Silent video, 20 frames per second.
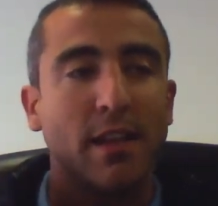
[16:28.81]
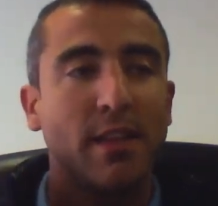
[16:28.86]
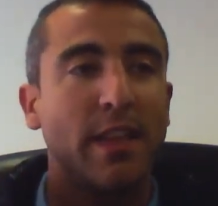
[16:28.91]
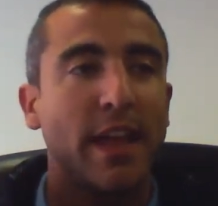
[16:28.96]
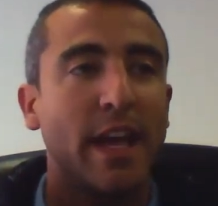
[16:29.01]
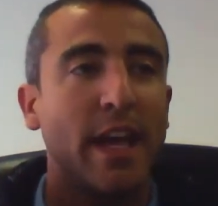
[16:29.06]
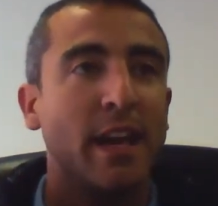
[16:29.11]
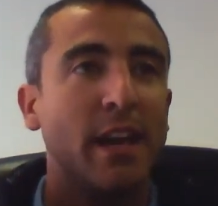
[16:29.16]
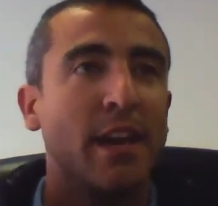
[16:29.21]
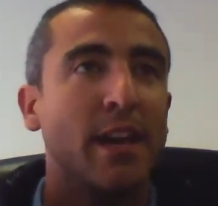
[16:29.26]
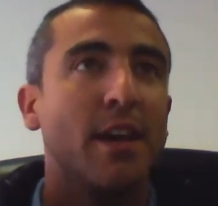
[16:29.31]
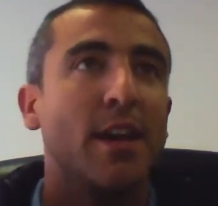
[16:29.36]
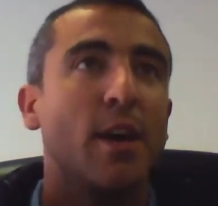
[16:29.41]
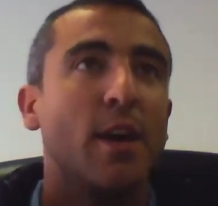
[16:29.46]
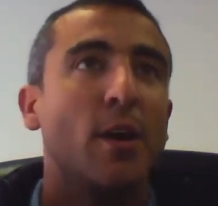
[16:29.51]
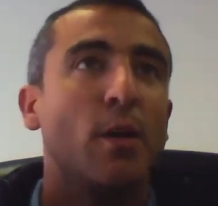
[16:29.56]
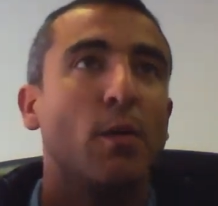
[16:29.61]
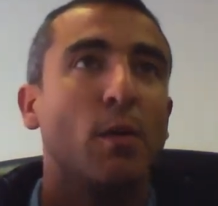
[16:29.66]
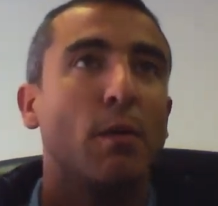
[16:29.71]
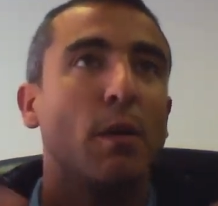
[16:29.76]
then
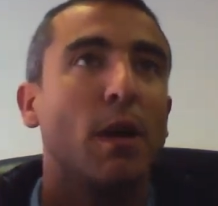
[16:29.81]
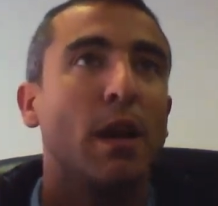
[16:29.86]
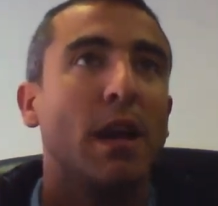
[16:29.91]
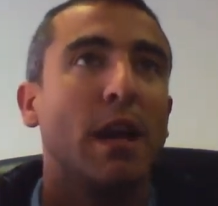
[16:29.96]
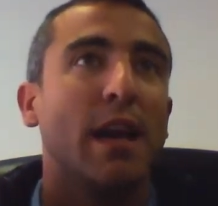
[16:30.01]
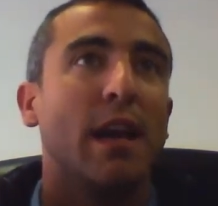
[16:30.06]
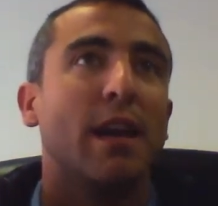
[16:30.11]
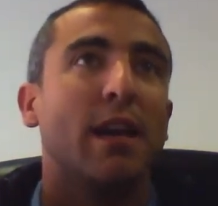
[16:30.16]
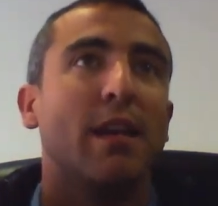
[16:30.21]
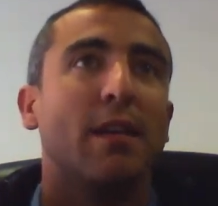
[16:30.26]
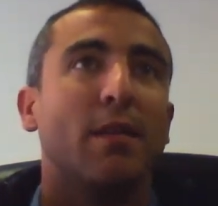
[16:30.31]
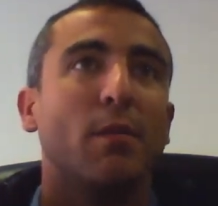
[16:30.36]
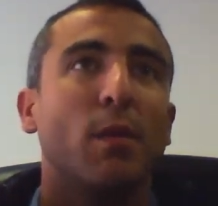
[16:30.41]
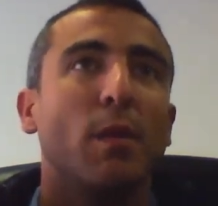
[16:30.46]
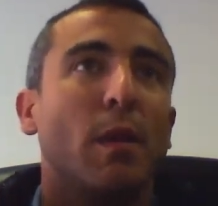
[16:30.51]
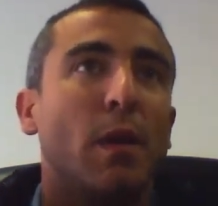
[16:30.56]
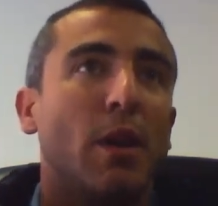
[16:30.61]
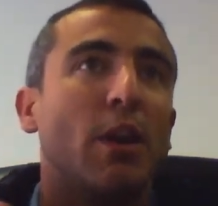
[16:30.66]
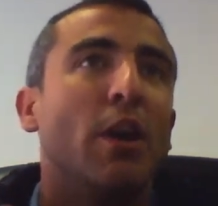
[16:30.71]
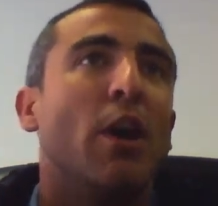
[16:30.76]
we
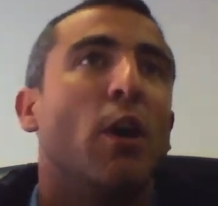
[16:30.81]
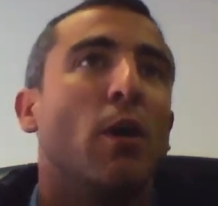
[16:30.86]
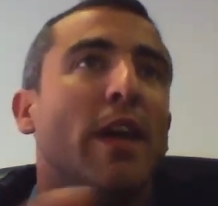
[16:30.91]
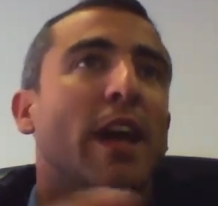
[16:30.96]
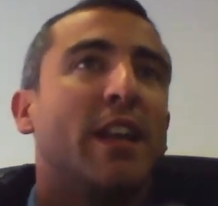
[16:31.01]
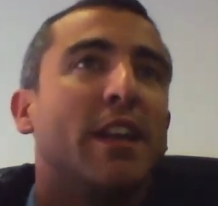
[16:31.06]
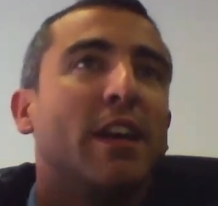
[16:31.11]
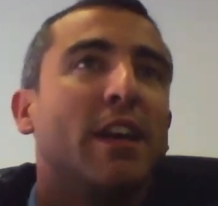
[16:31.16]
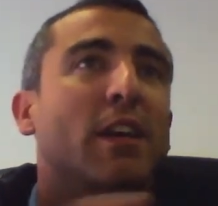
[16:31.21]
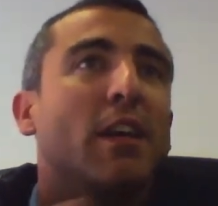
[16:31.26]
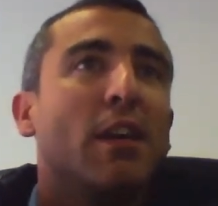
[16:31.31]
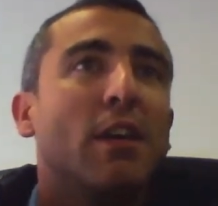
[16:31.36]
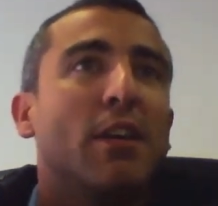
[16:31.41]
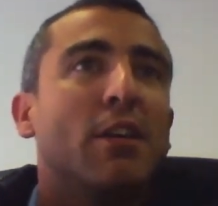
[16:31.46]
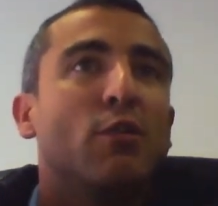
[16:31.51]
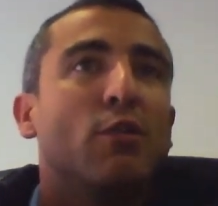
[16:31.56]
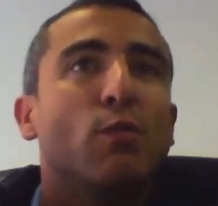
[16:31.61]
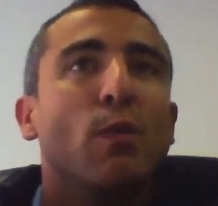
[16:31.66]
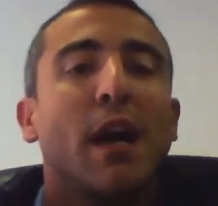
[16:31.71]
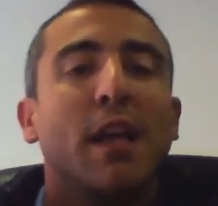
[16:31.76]
will know that the
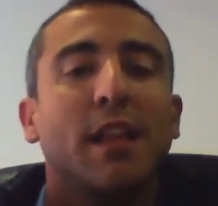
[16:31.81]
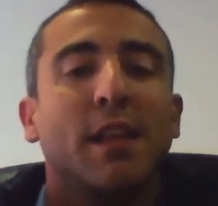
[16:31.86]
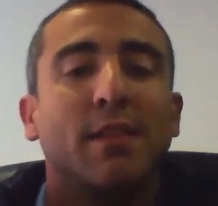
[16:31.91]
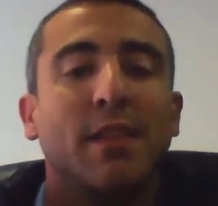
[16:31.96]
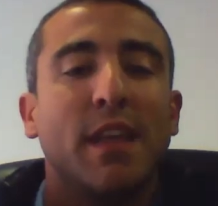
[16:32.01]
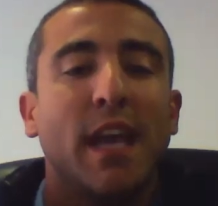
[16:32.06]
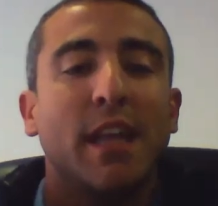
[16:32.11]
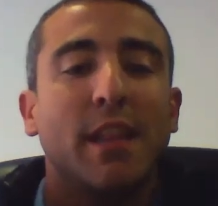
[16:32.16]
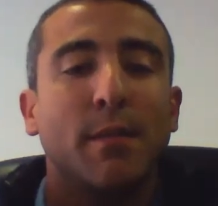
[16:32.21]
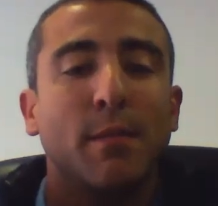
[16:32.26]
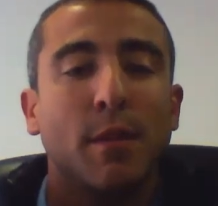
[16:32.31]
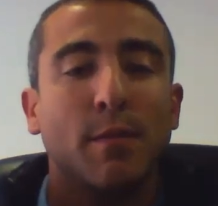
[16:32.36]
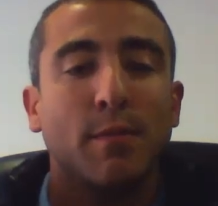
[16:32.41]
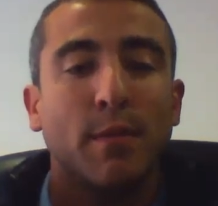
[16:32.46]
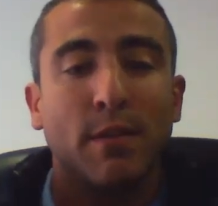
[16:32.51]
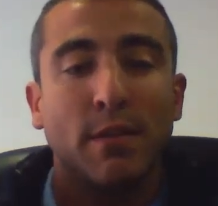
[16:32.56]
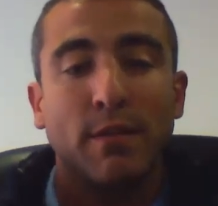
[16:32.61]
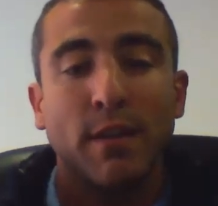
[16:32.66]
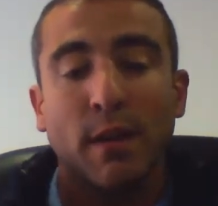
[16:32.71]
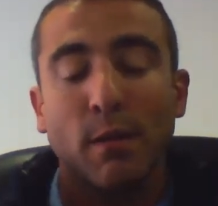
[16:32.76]
color is white and the item
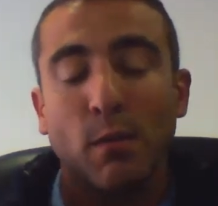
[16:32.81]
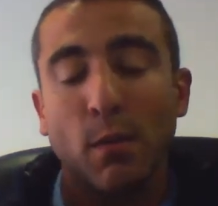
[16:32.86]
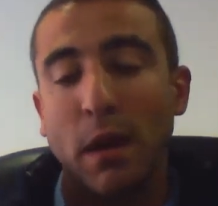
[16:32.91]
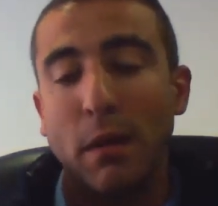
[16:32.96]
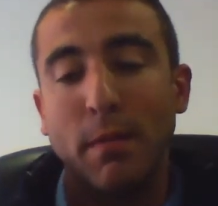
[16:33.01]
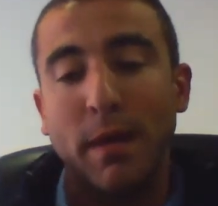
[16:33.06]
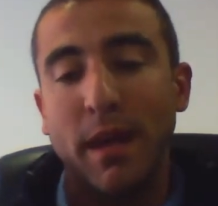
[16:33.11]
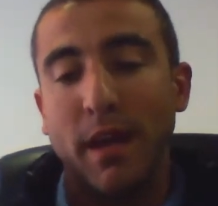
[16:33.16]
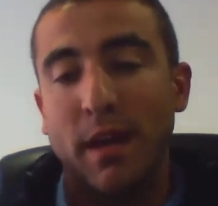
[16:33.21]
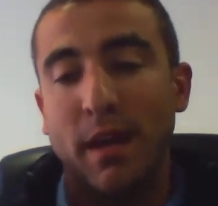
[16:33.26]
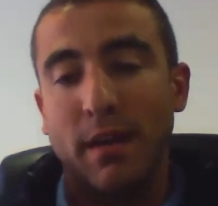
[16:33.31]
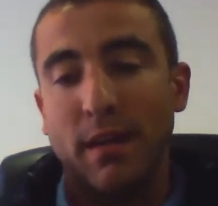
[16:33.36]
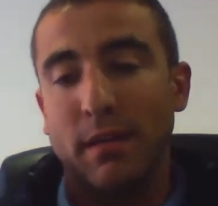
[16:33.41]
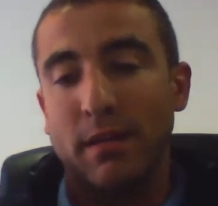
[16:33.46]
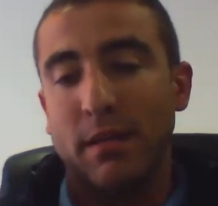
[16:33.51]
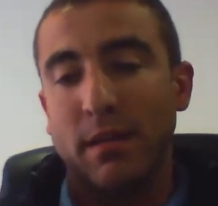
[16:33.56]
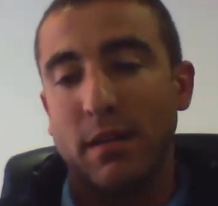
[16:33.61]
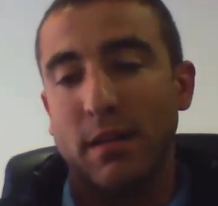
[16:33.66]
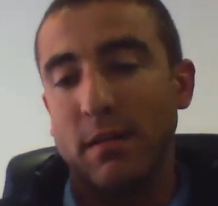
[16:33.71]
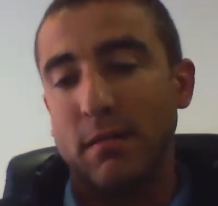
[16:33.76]
specific will be
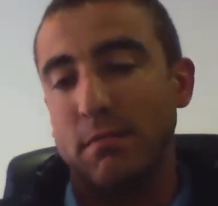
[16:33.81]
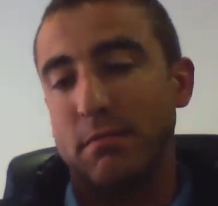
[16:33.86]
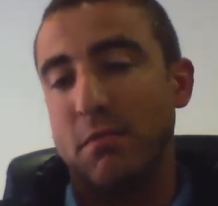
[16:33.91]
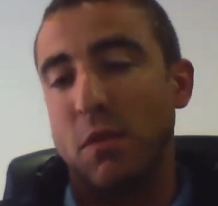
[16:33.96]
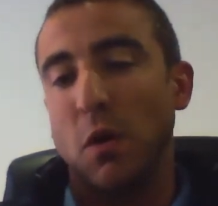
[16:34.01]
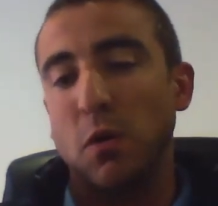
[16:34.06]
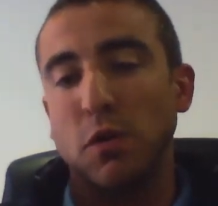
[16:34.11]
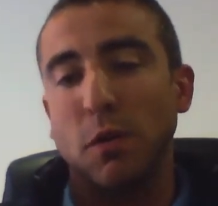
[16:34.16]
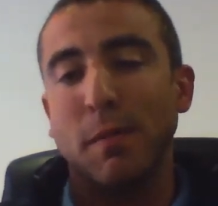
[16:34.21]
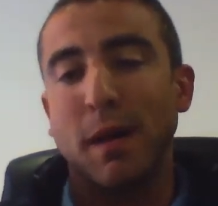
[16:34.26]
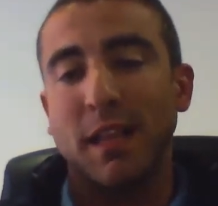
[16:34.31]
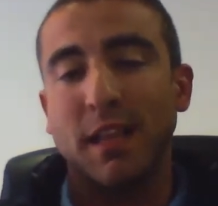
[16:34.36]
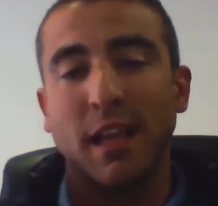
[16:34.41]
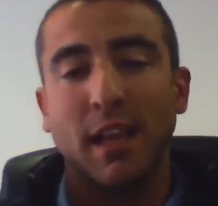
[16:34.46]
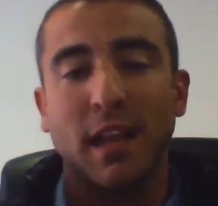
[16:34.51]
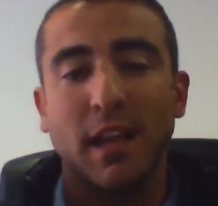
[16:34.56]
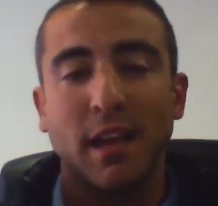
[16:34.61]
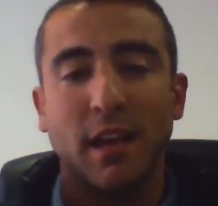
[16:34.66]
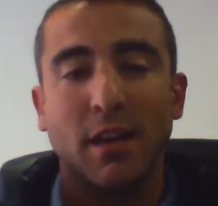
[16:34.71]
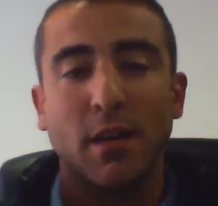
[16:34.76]

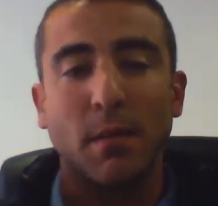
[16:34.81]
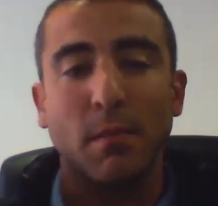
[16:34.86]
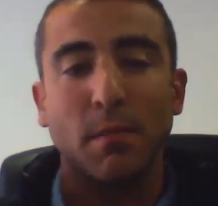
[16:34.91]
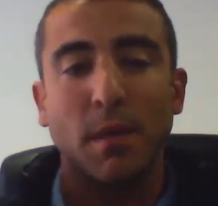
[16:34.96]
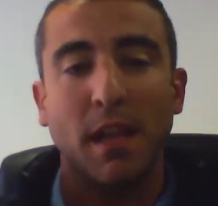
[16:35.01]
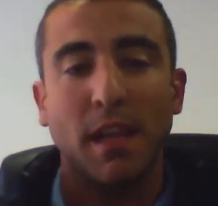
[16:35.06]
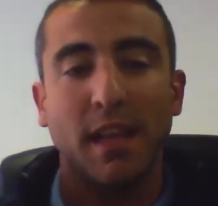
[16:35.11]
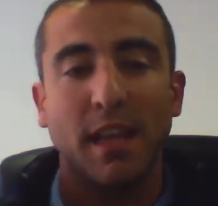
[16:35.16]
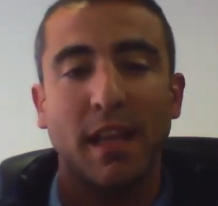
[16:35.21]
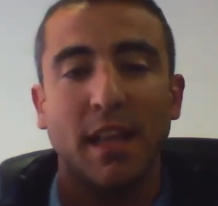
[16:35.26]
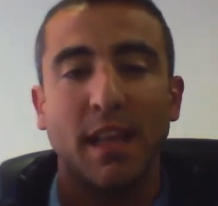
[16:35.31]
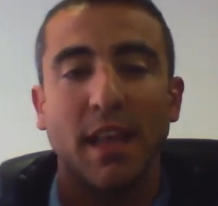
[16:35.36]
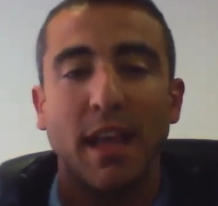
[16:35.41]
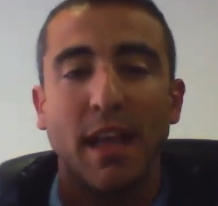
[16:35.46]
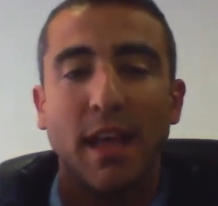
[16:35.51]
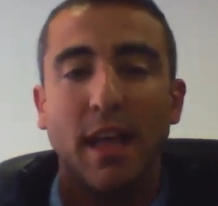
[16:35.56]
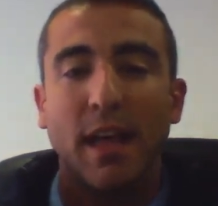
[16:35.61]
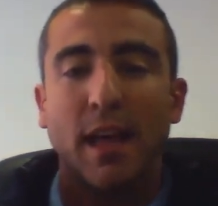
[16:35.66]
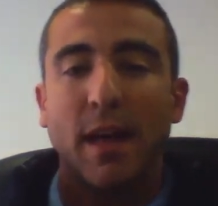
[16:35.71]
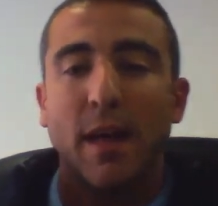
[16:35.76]
automatically completed.
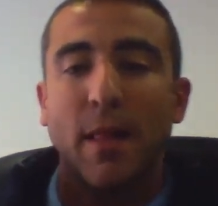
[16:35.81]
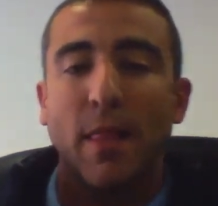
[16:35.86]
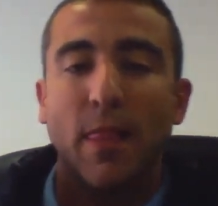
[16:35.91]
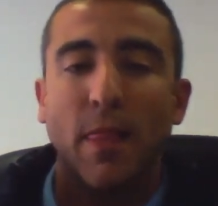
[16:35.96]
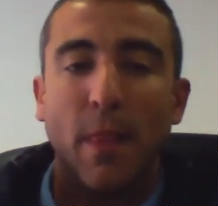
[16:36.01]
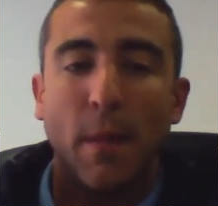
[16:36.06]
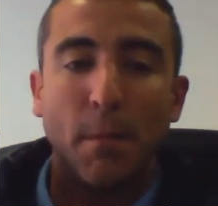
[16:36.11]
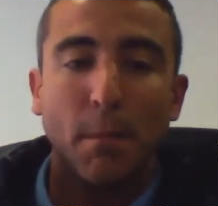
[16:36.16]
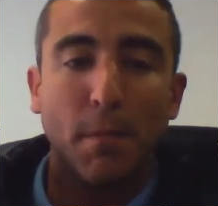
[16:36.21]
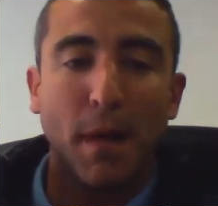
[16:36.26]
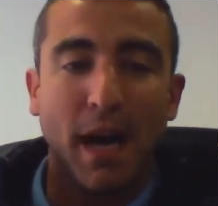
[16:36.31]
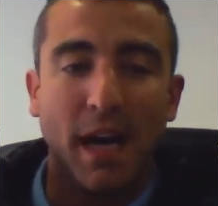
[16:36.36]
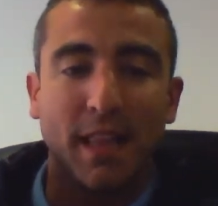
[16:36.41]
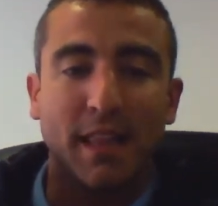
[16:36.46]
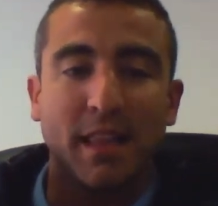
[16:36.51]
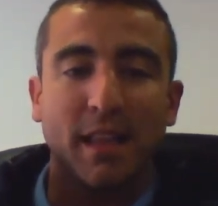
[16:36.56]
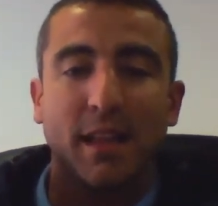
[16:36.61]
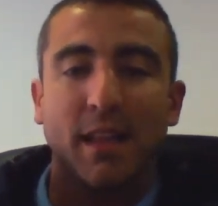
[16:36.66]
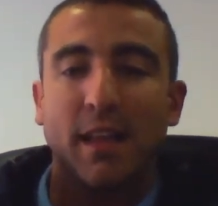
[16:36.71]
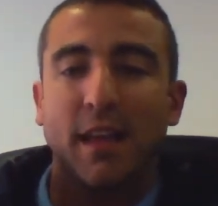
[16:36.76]

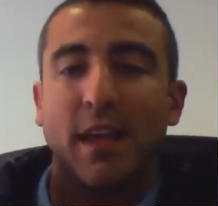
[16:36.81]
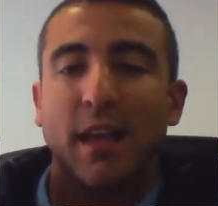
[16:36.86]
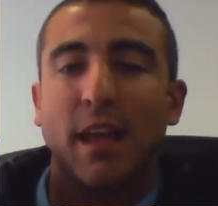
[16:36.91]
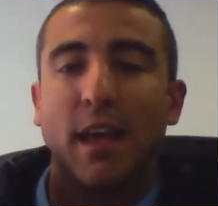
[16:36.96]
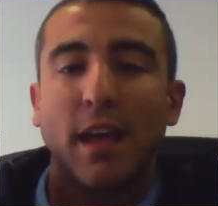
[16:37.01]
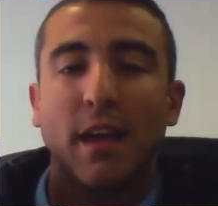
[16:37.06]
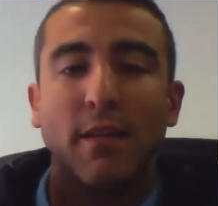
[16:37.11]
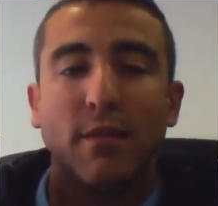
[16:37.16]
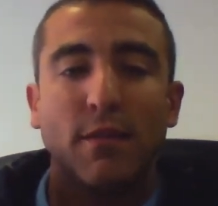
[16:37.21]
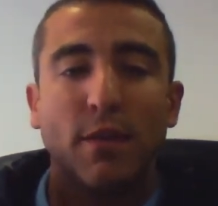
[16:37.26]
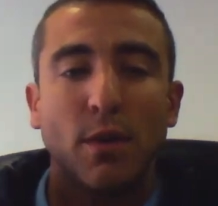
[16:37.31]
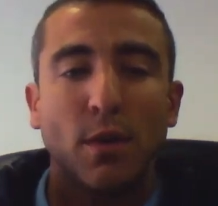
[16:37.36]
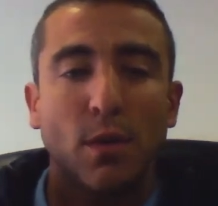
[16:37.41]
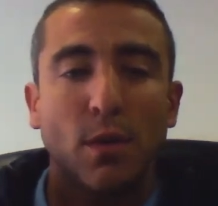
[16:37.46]
But if